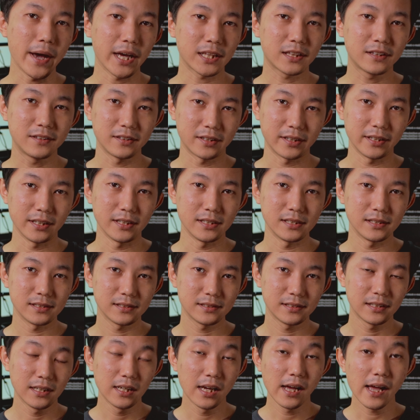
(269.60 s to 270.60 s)
battery,
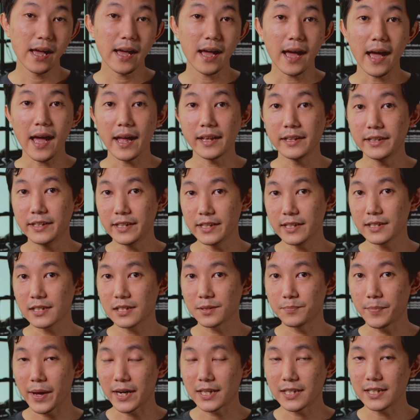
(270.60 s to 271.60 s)
and
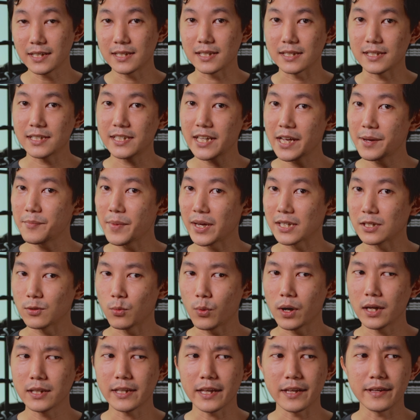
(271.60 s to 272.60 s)
this battery is the same as the
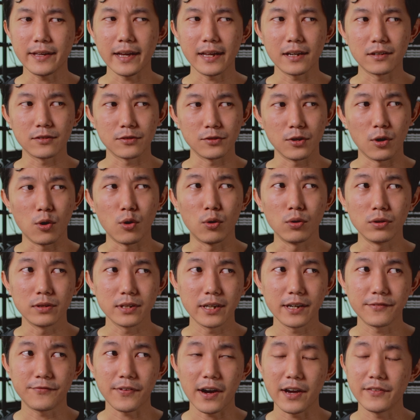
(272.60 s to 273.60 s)
one that you get on your
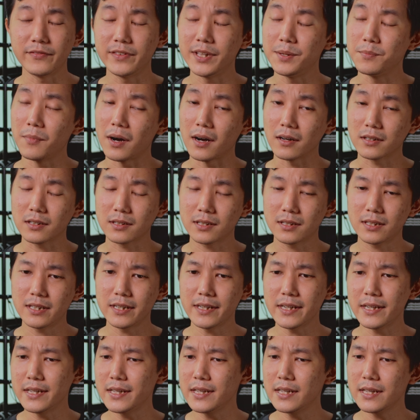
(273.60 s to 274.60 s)
older 5D Mark
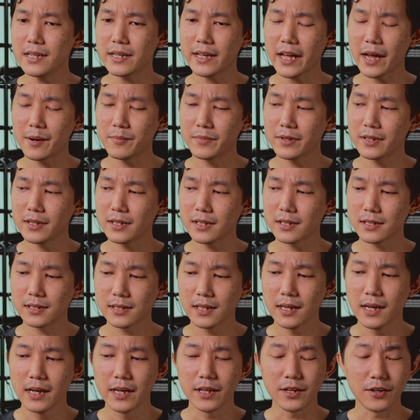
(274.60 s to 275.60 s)
III
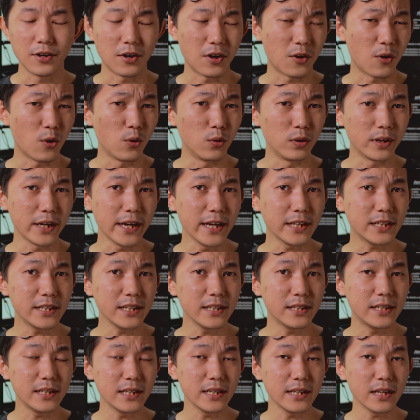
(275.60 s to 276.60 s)
cameras, your old
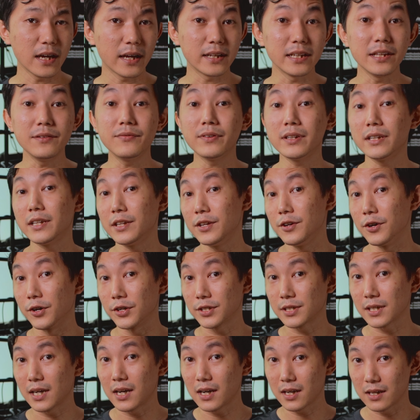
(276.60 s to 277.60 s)
80D, and even the
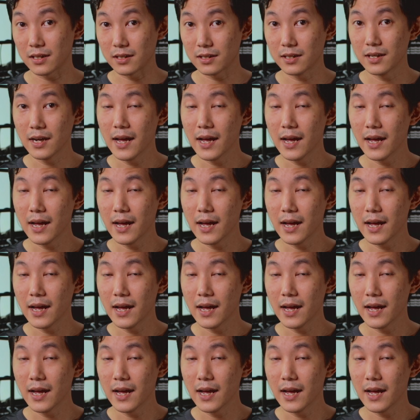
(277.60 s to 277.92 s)
EOS R.